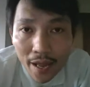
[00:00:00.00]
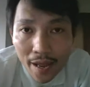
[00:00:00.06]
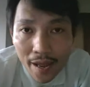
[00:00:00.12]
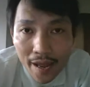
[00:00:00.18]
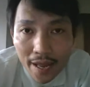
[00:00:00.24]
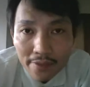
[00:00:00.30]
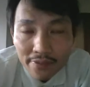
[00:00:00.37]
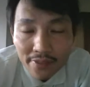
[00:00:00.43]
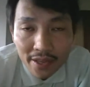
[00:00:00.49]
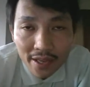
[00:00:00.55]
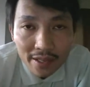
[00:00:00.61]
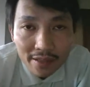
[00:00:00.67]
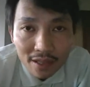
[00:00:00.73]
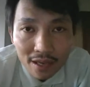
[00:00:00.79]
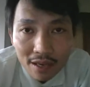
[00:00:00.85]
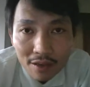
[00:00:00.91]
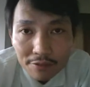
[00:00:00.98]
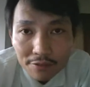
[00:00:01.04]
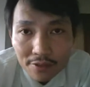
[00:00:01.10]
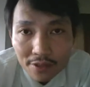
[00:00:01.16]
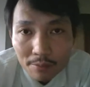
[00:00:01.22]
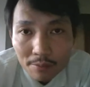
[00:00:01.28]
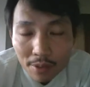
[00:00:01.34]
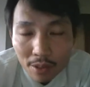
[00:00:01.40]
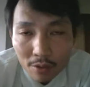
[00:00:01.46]
And then after
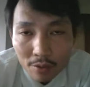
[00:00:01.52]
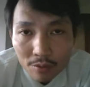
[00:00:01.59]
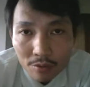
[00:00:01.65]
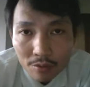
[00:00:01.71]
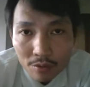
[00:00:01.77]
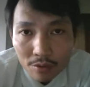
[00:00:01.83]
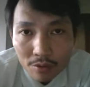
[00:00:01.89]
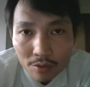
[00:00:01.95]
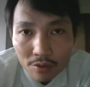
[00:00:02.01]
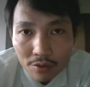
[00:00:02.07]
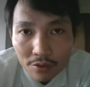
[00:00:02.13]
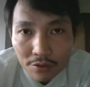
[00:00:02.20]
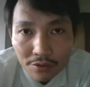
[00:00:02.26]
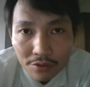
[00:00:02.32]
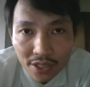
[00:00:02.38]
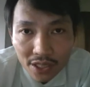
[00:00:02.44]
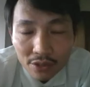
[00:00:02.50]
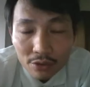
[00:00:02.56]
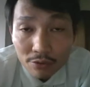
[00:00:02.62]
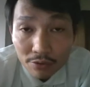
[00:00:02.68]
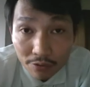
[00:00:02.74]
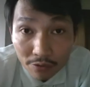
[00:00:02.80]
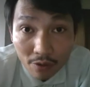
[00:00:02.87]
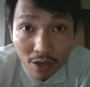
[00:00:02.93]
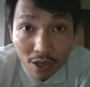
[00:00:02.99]
about 3 to
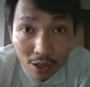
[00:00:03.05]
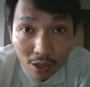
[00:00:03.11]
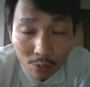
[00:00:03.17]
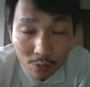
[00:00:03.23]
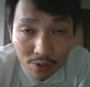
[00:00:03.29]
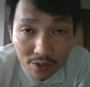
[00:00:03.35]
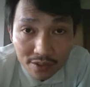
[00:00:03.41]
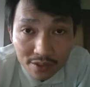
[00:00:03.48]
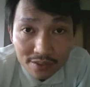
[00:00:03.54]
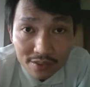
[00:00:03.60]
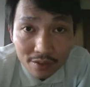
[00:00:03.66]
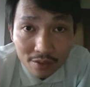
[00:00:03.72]
4 hours